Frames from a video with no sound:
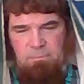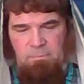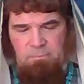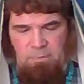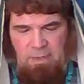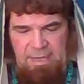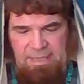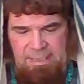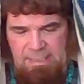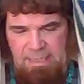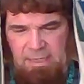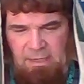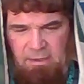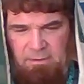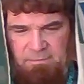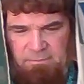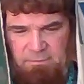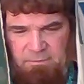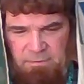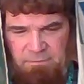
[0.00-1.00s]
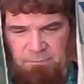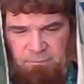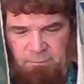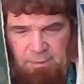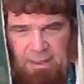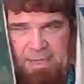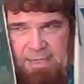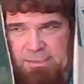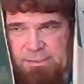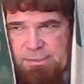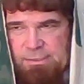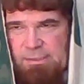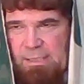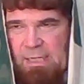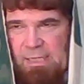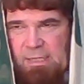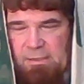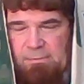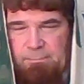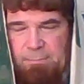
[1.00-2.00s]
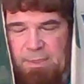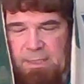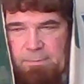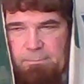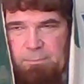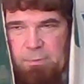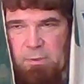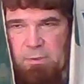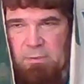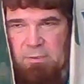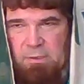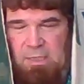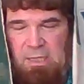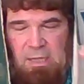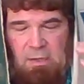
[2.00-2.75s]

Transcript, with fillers: right now the flesh out of people.